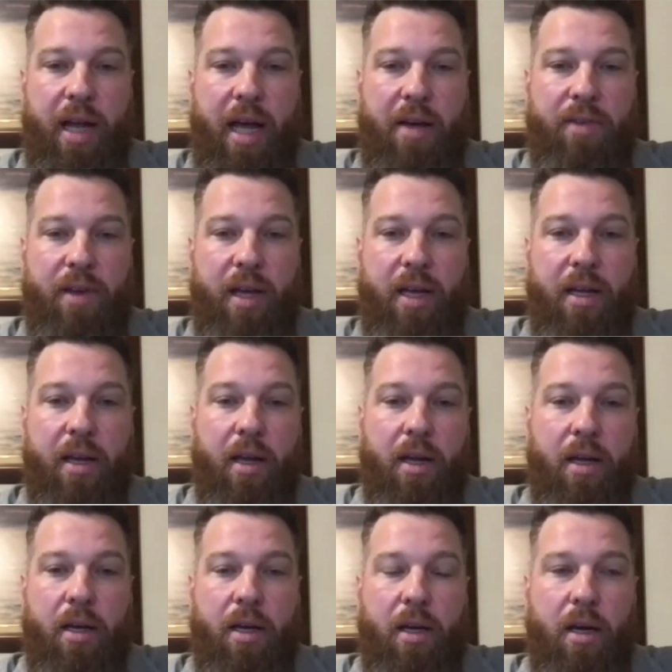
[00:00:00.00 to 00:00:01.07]
have a
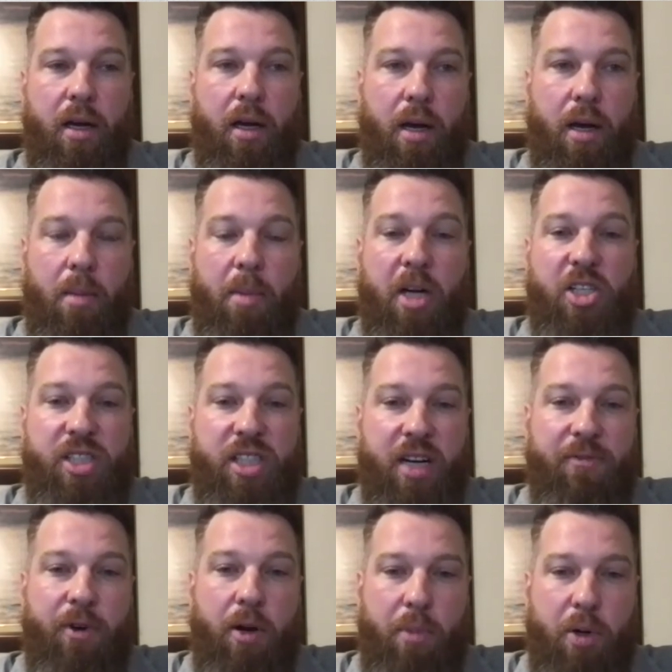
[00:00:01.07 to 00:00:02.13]
much
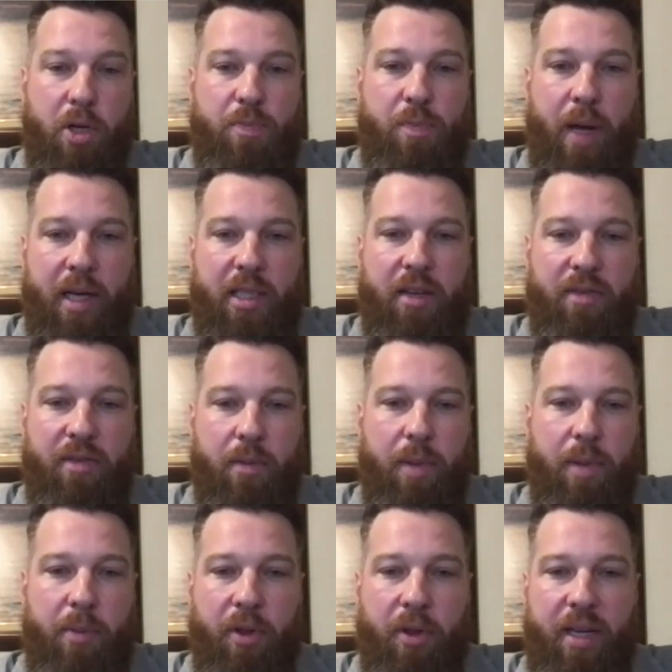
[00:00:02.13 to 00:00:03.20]
different perspective than
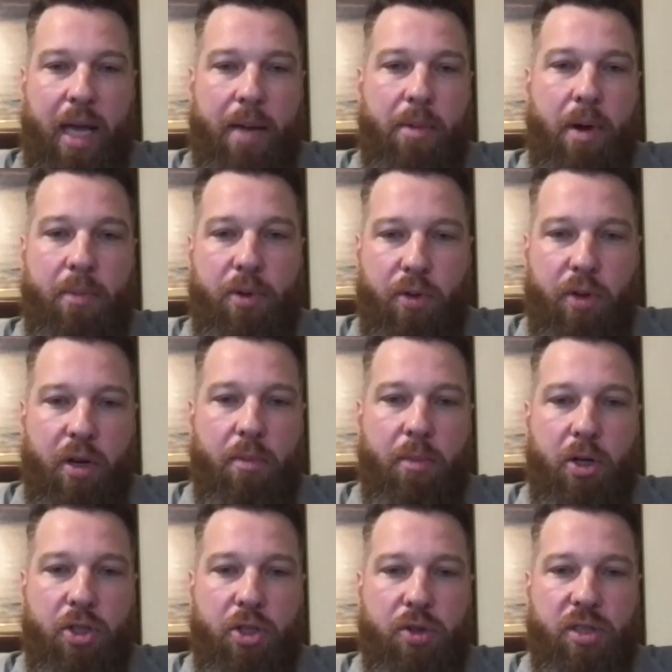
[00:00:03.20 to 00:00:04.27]
people that came up through the
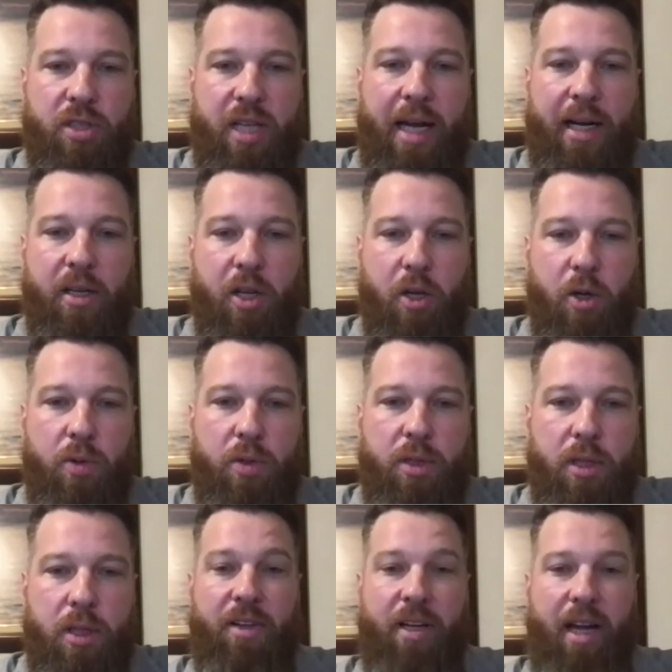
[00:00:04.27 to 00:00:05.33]
commercial side
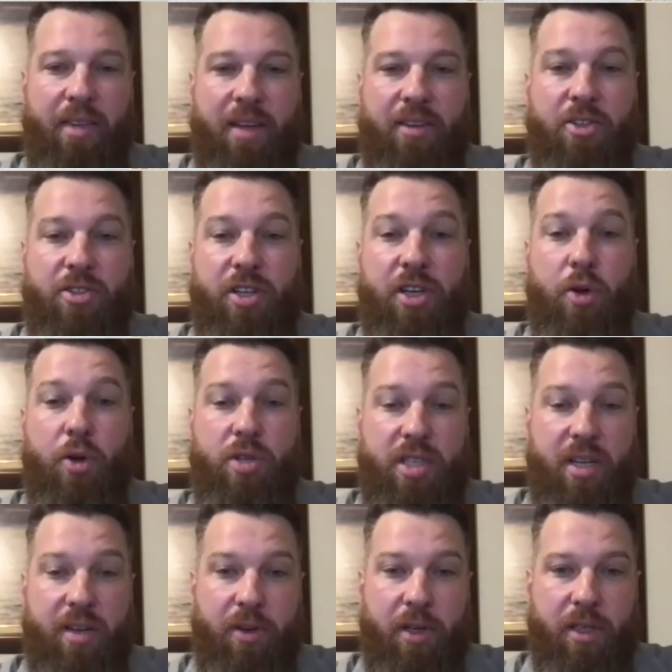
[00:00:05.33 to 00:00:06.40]
alone. I think there's a huge
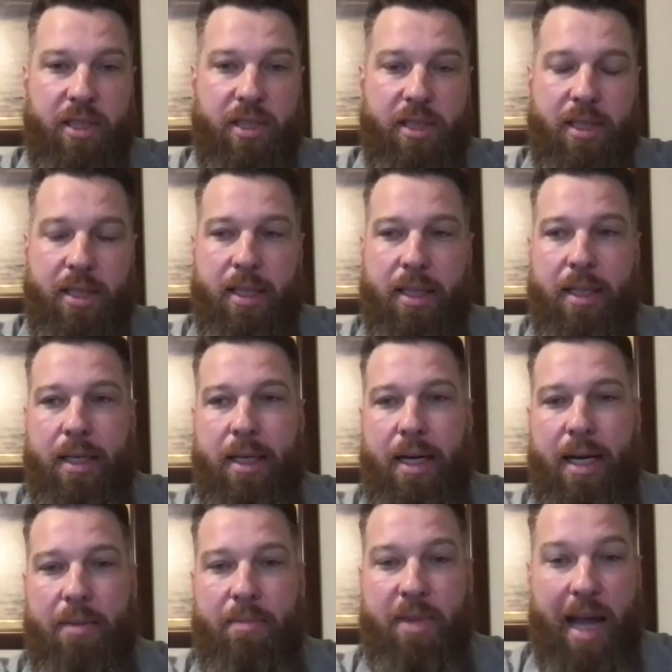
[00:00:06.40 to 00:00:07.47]
difference.
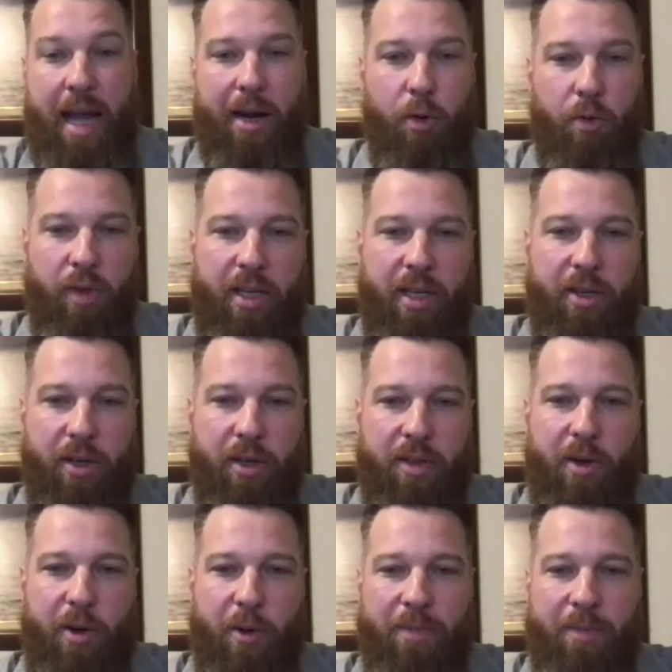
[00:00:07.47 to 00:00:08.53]
Not only
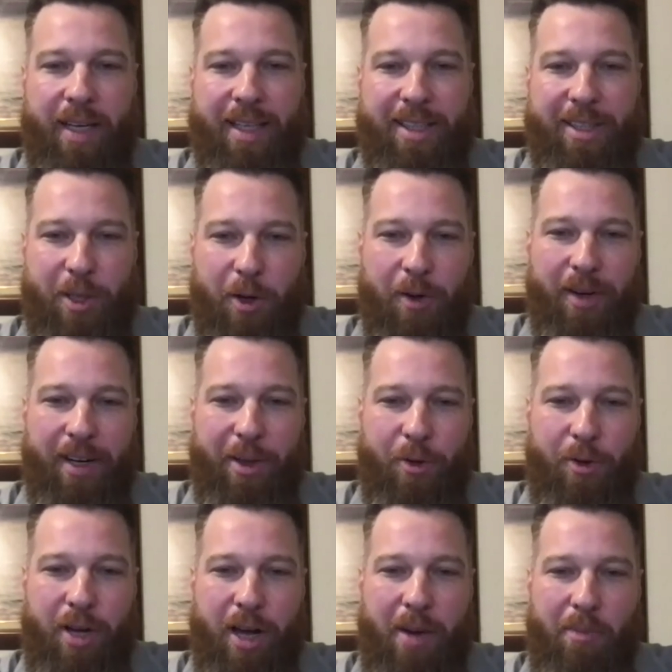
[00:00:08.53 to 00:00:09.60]
good, though. So
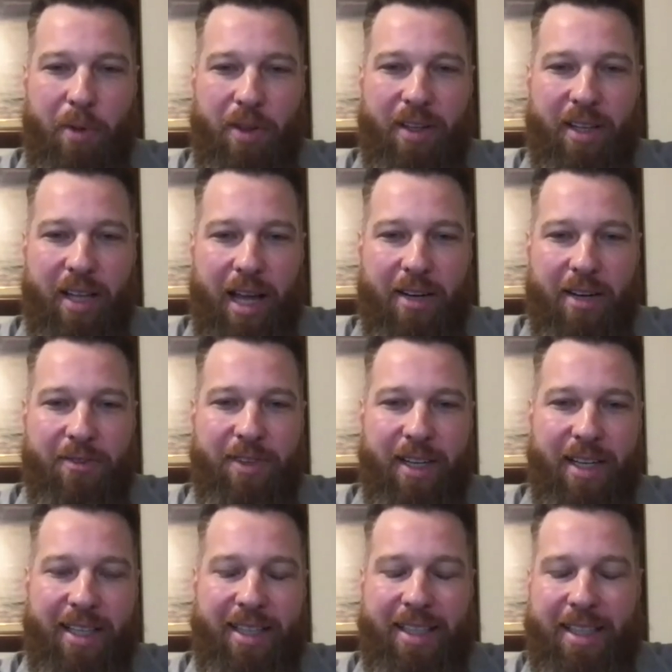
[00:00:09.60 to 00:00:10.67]
you come with a lot
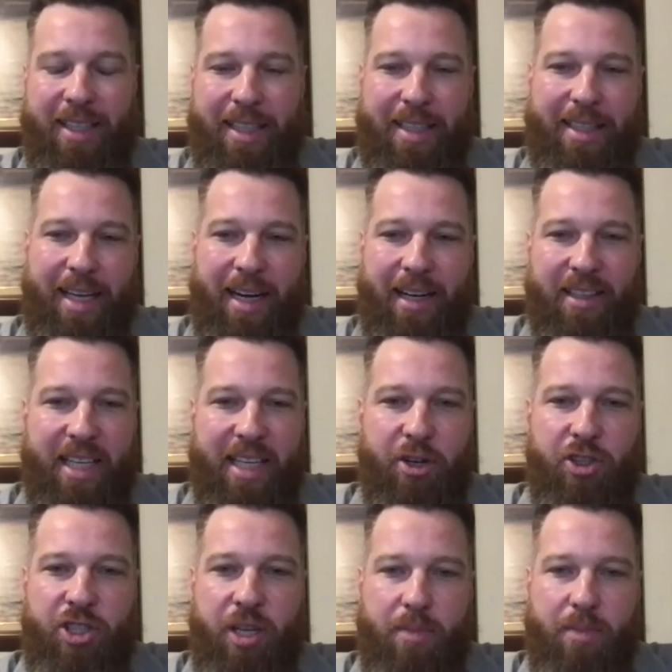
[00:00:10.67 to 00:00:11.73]
of kind of
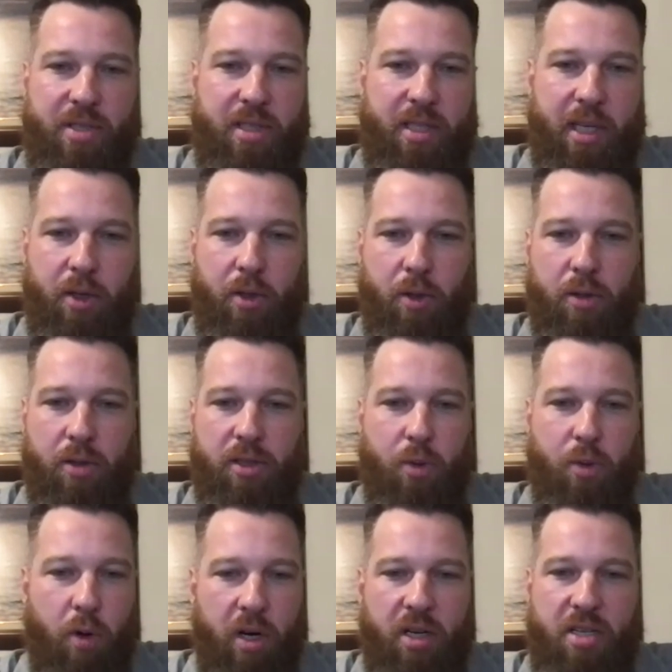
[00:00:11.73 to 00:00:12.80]
leadership skills,
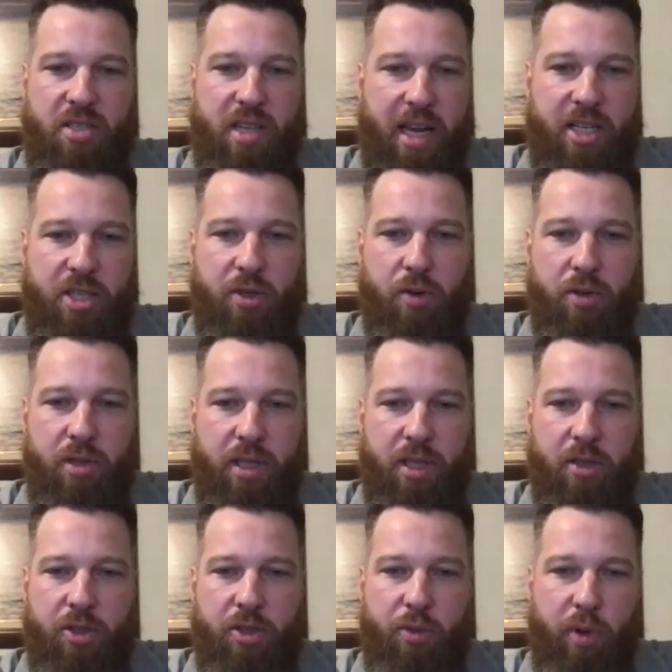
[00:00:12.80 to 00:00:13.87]
organizational
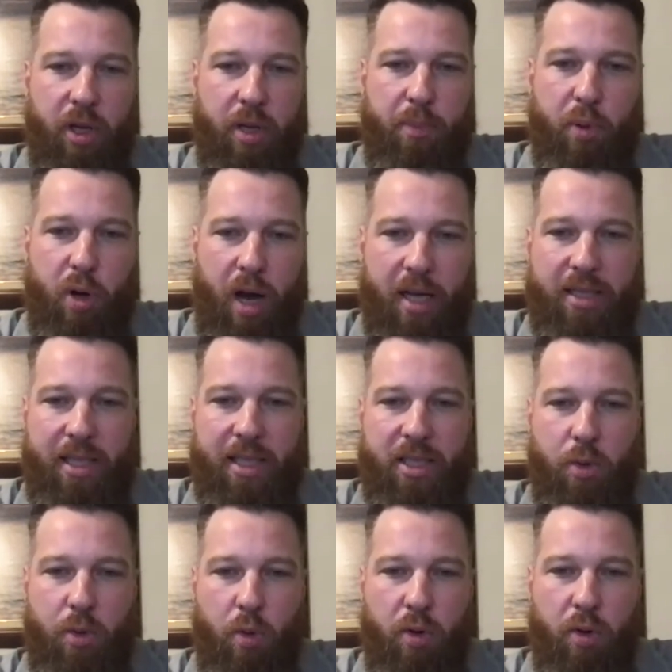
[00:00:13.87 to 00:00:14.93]
skills. You're really
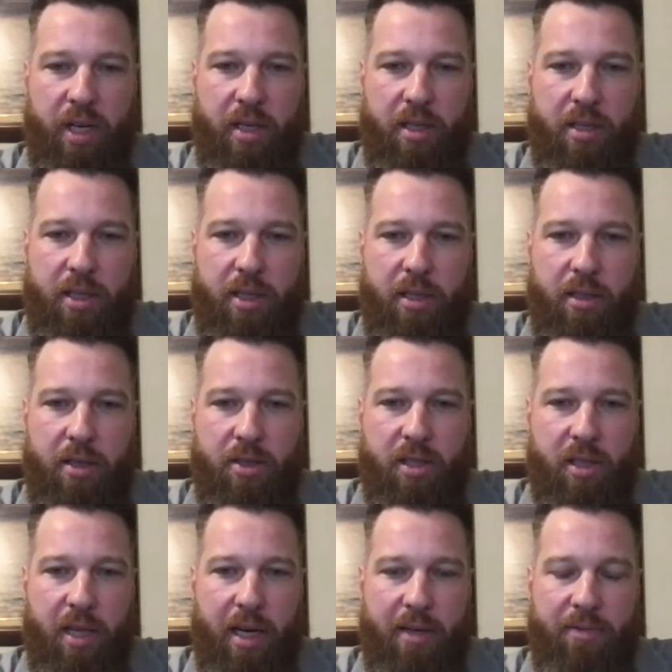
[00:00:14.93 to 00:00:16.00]
process oriented. There's a
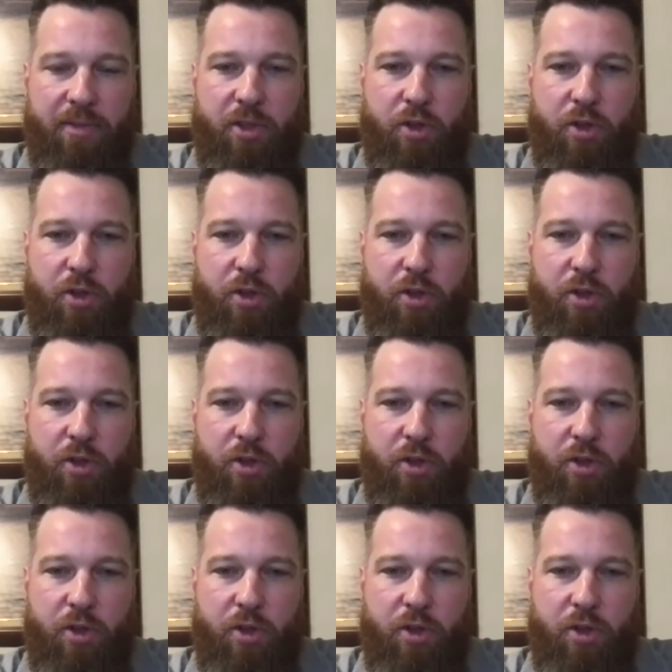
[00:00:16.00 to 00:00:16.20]
lot of